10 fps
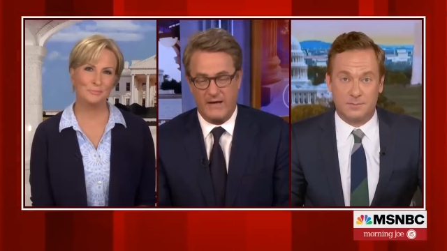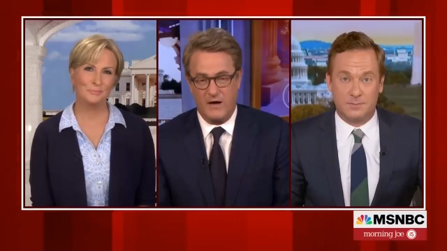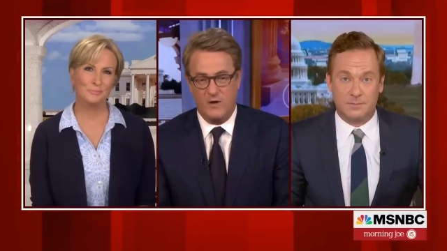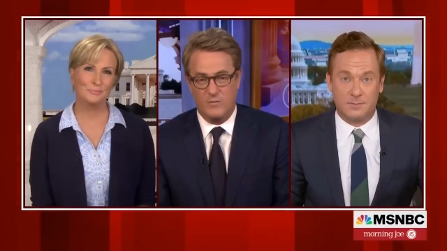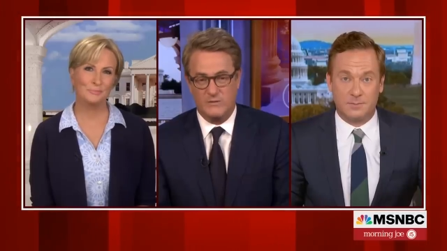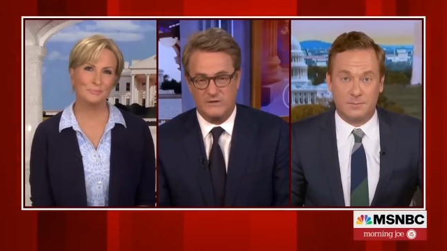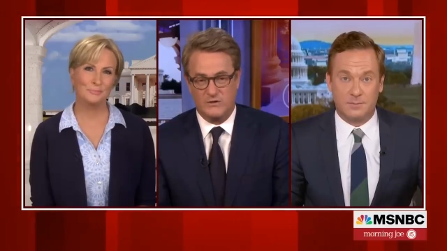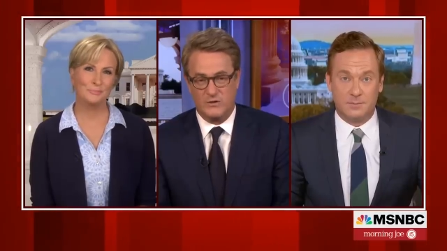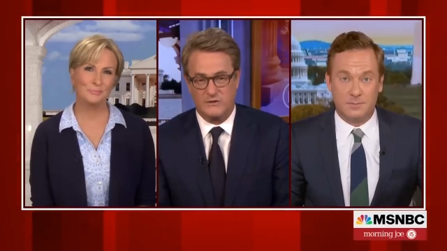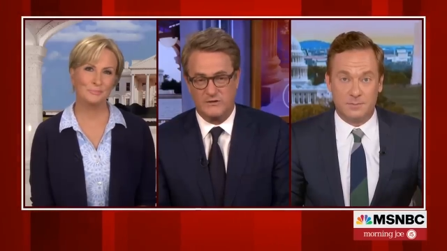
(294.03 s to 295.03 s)
Speaker 1: home to
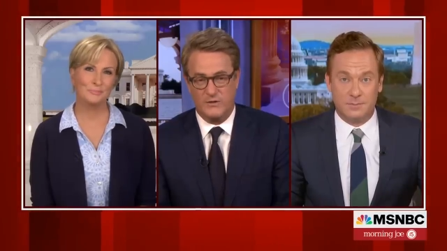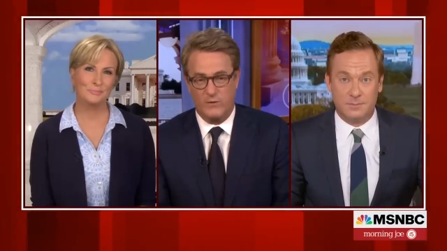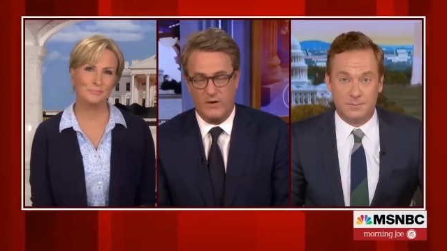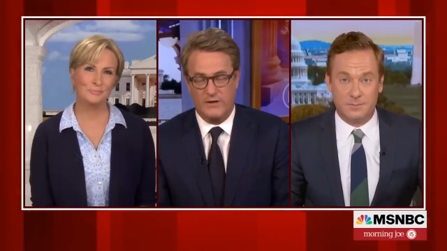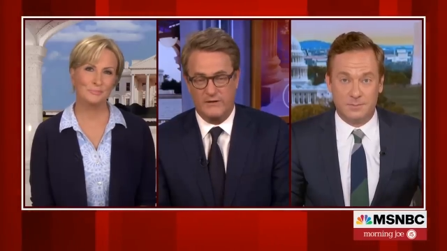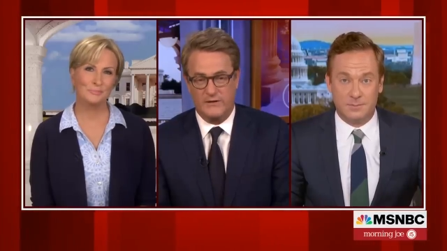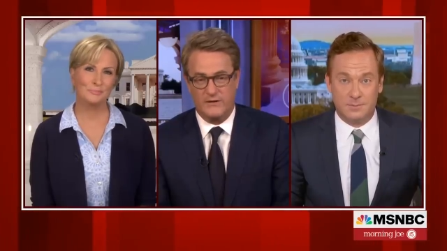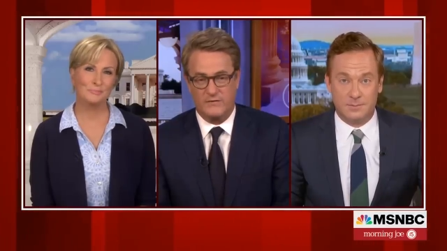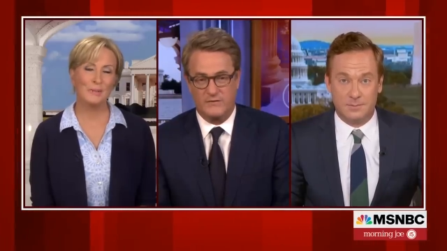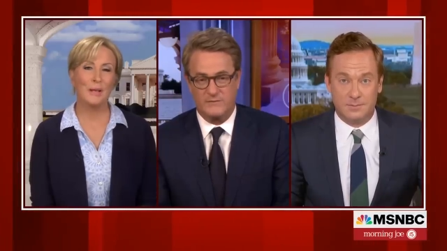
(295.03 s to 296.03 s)
Jersey where he
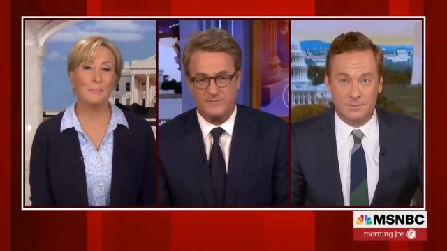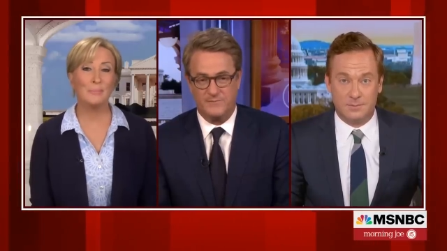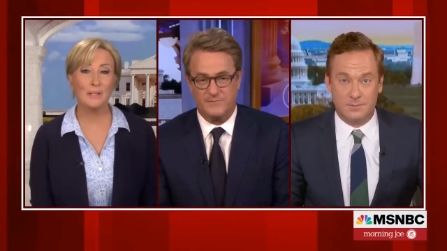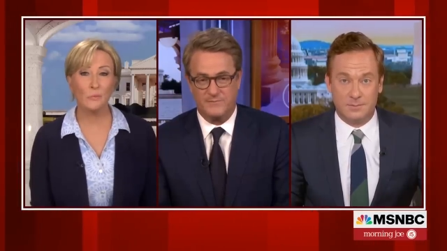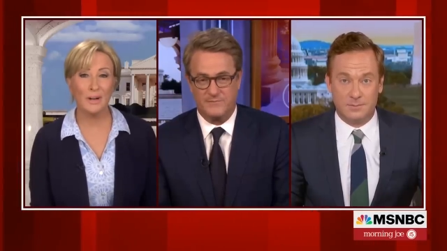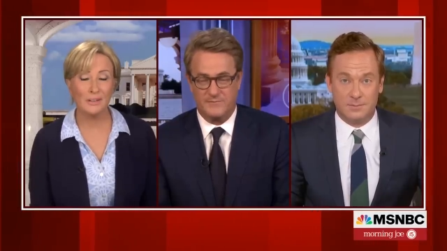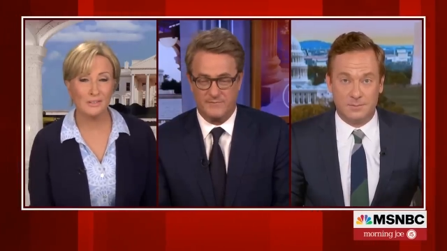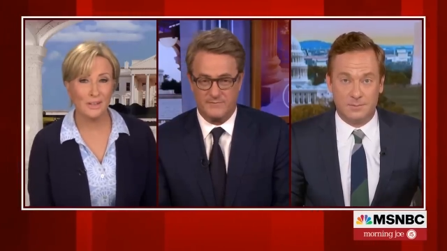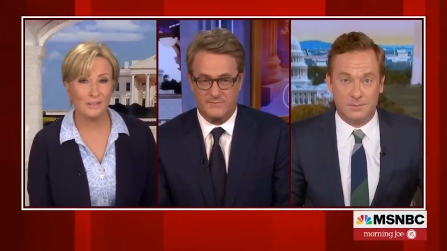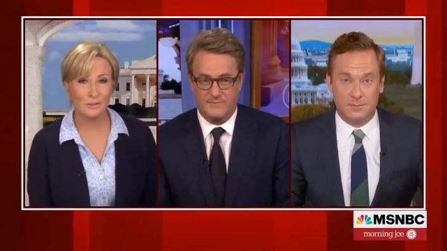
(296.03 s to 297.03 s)
lived. Meanwhile,
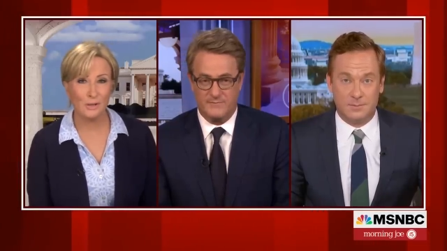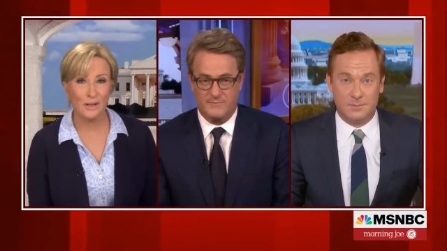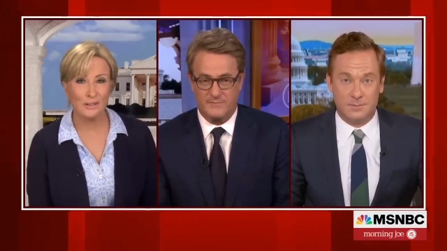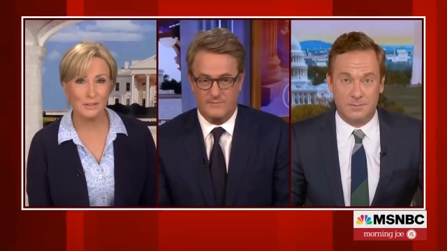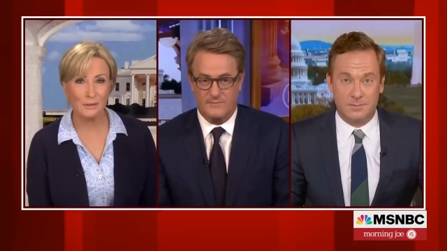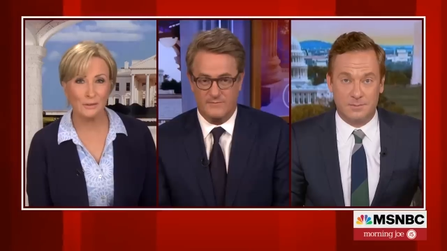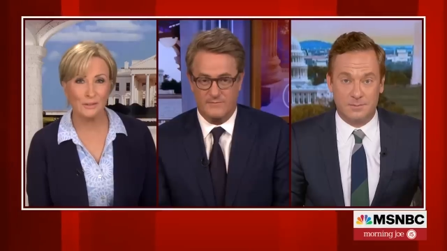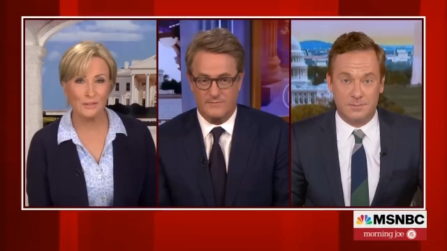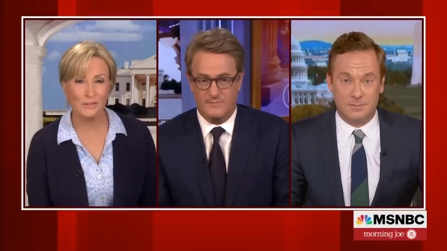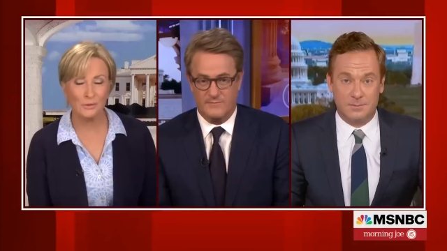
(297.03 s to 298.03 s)
Dr. Oz
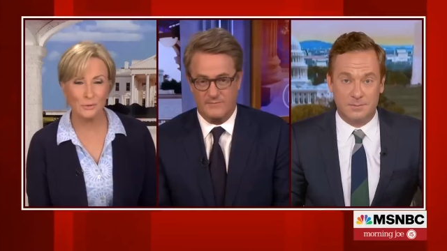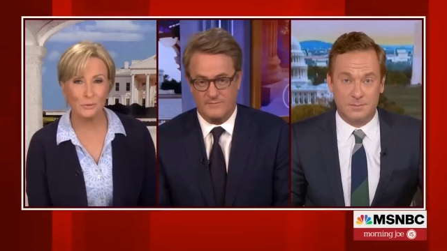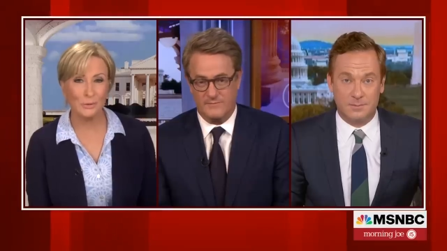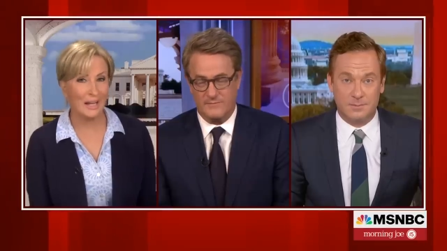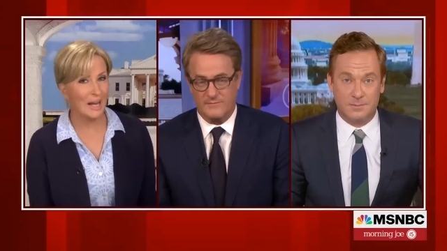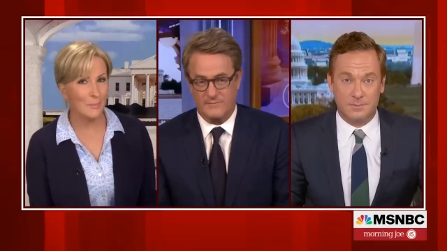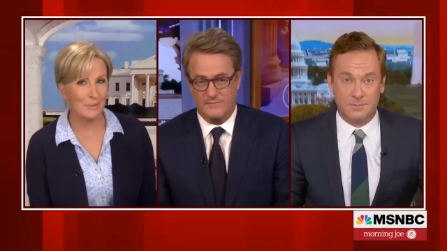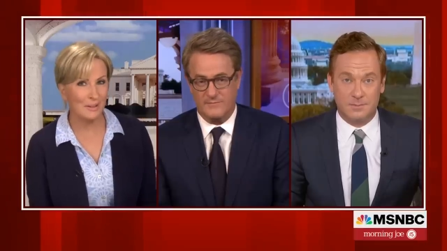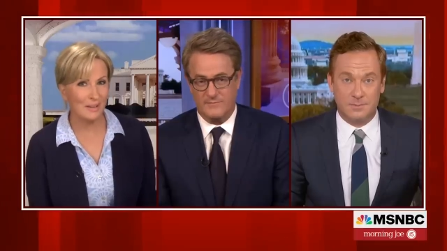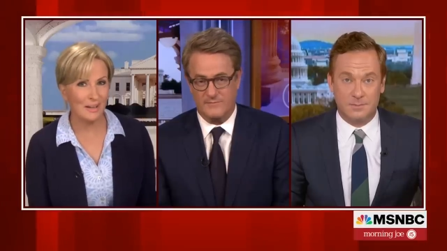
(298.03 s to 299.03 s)
looked to
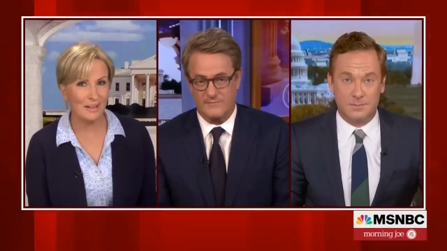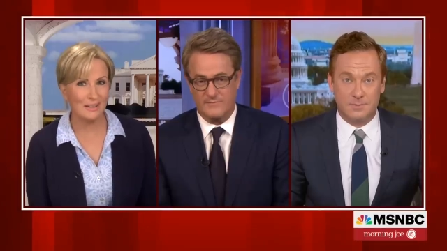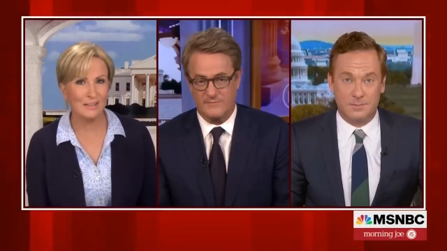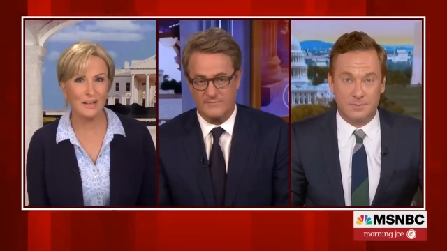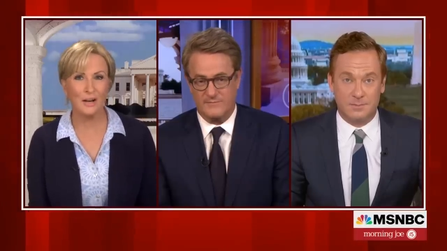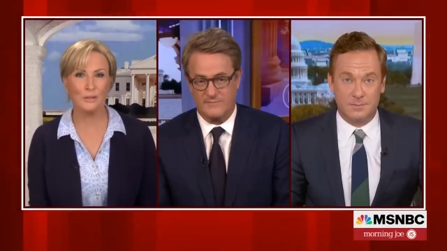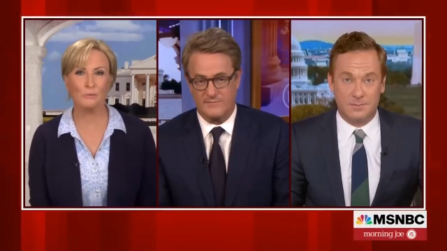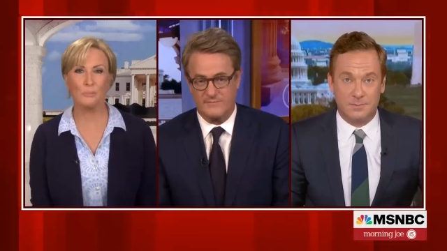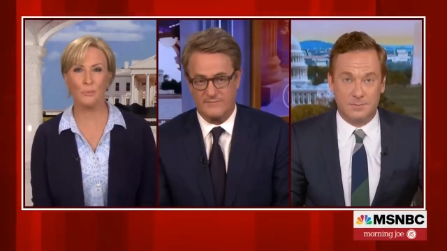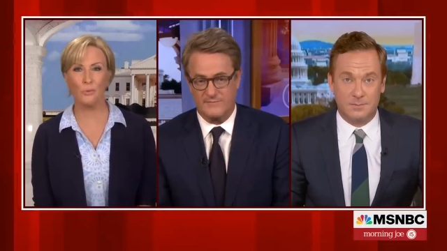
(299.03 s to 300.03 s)
capitalize on a
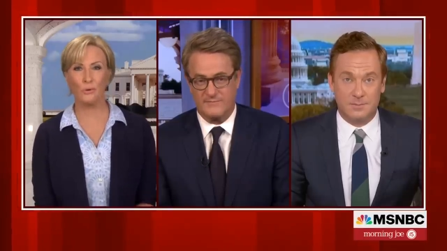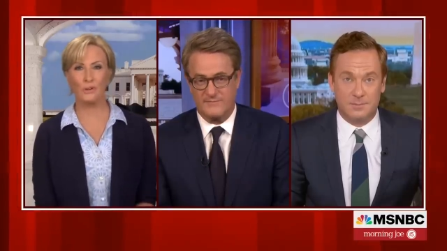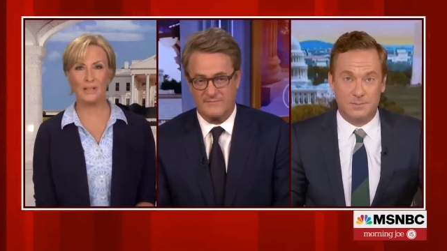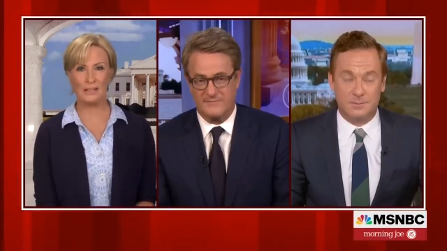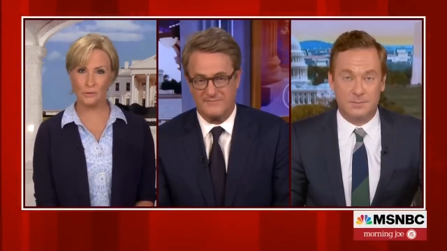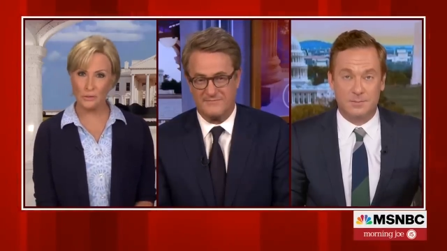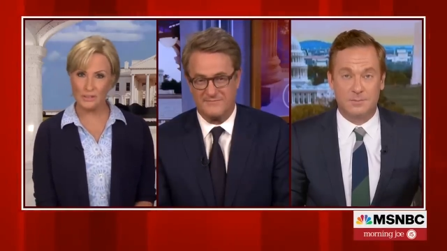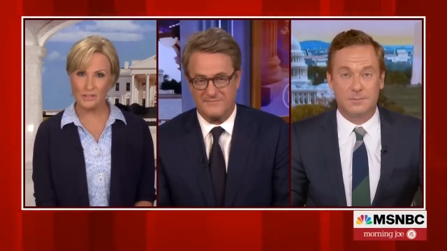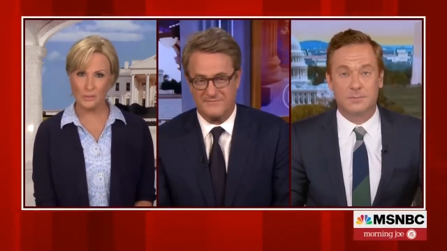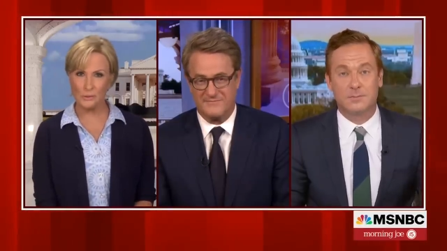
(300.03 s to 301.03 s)
report that looked
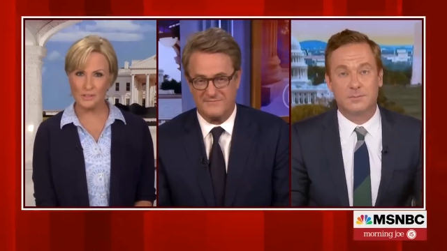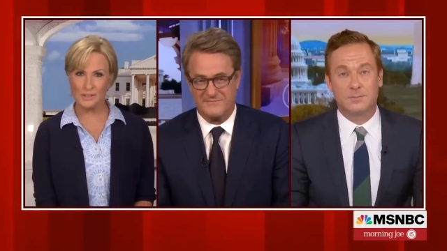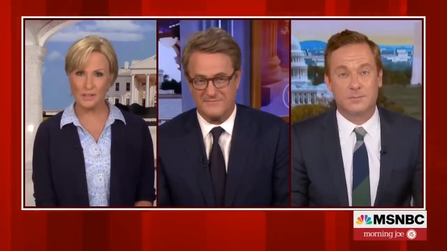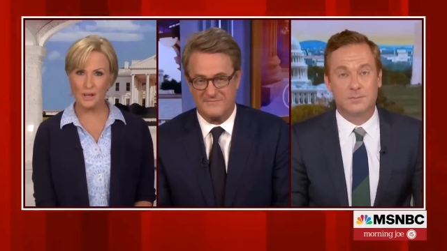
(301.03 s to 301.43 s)
into his